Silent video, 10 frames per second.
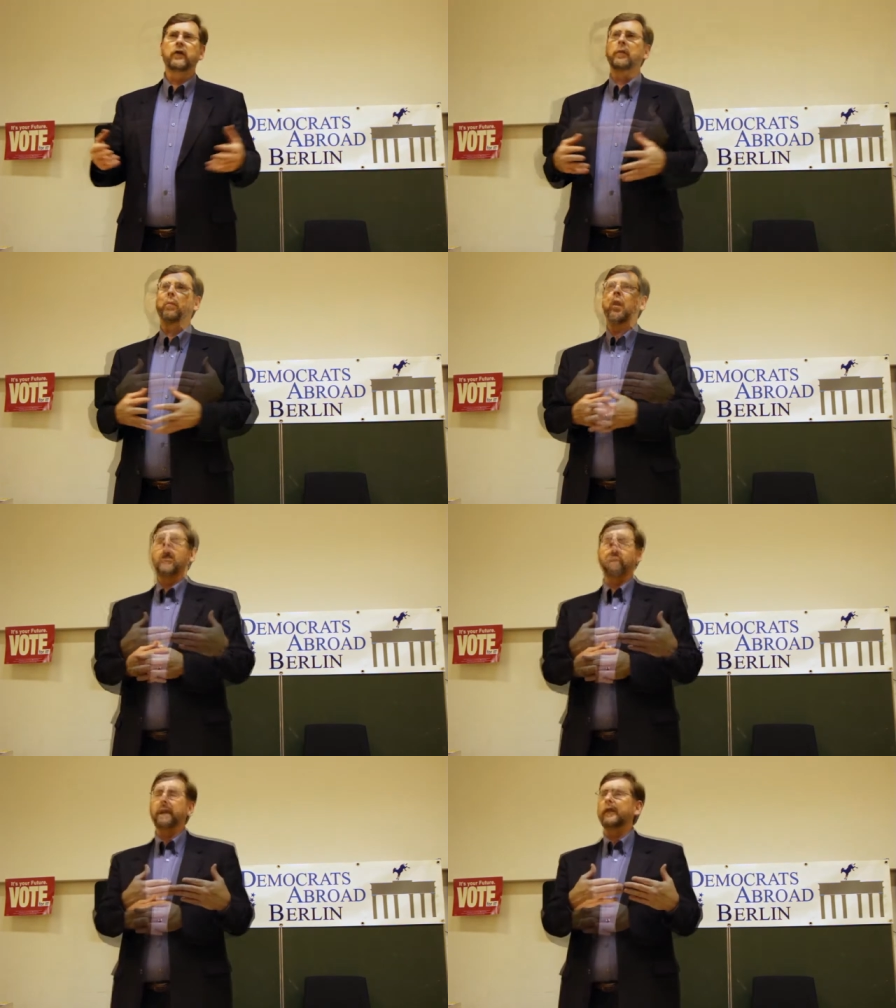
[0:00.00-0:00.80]

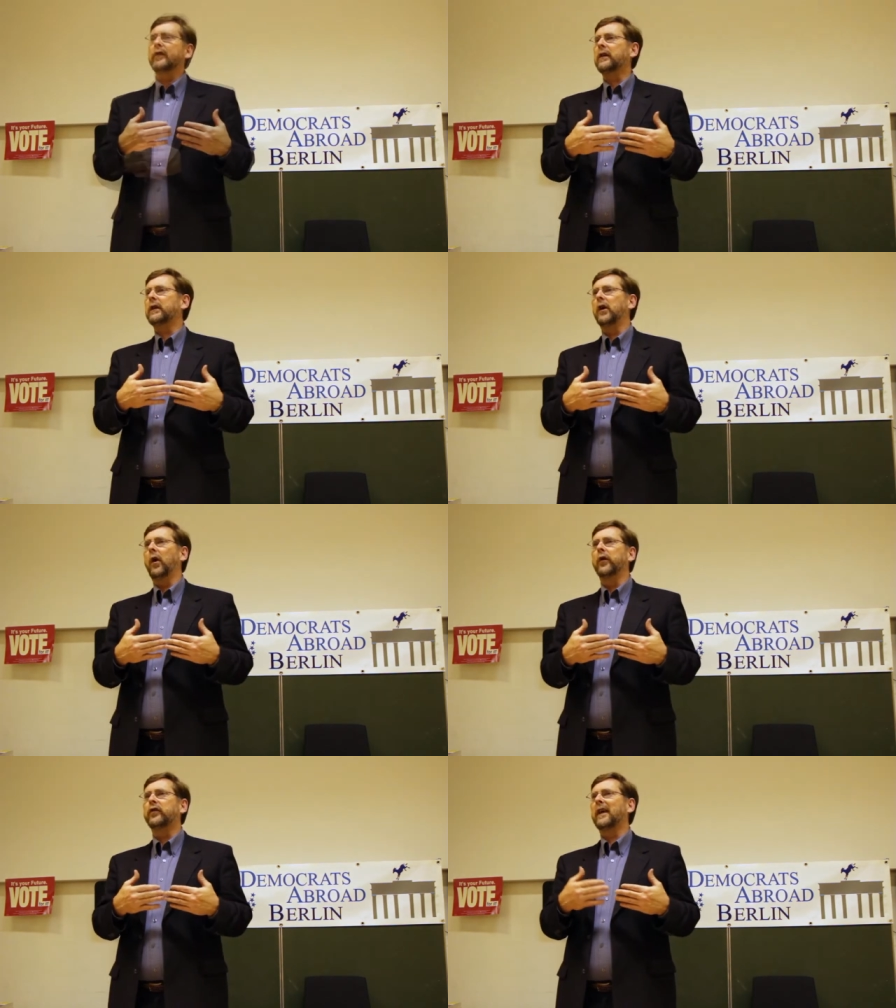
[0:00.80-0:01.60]
supply. Many of the
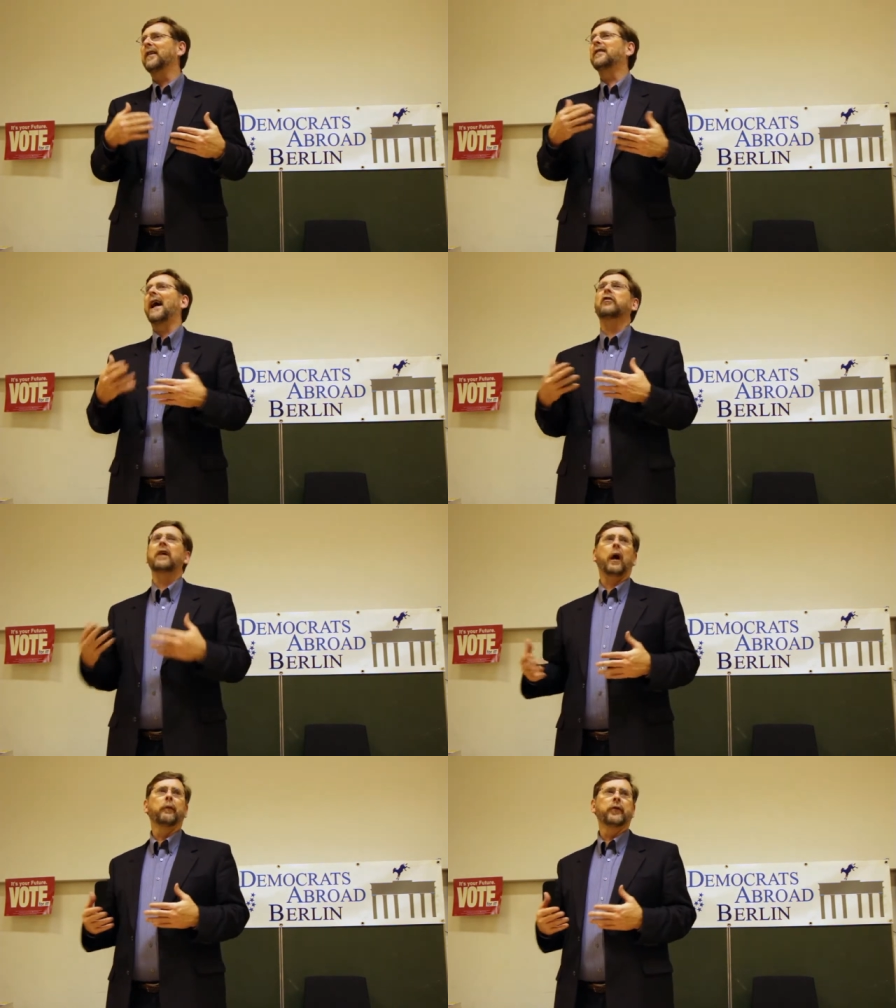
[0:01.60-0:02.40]
CEOs say this actually
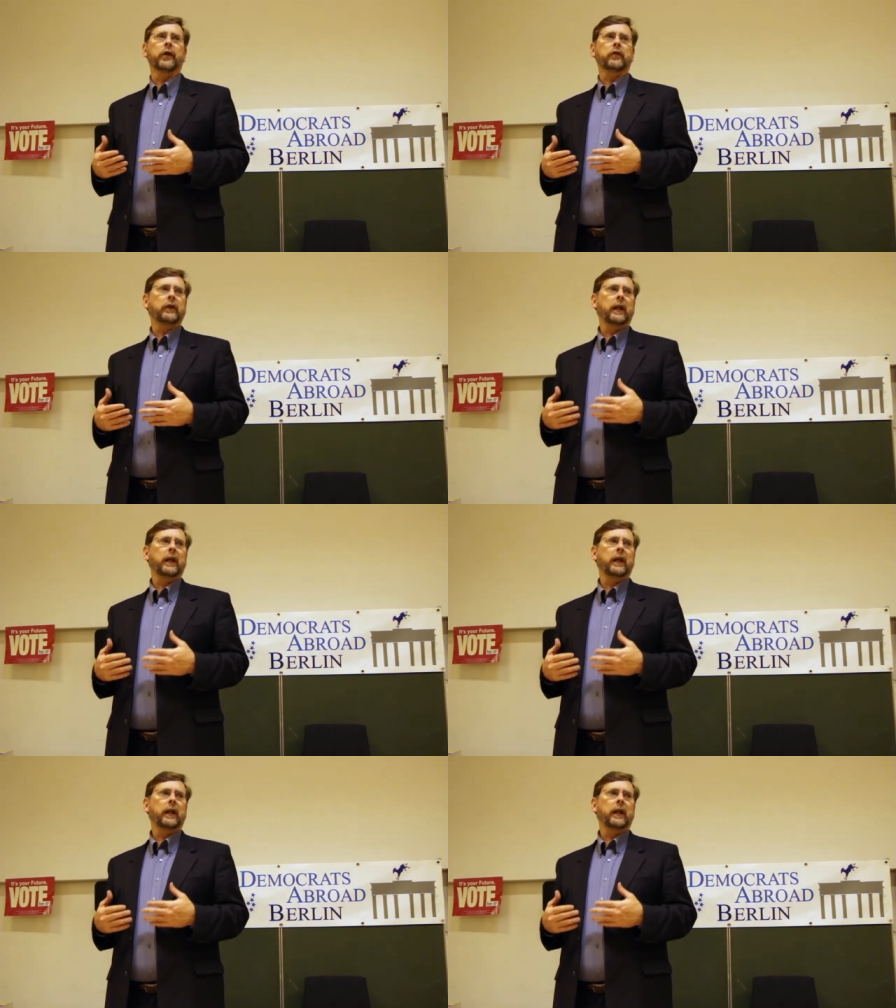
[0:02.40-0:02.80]
helps us.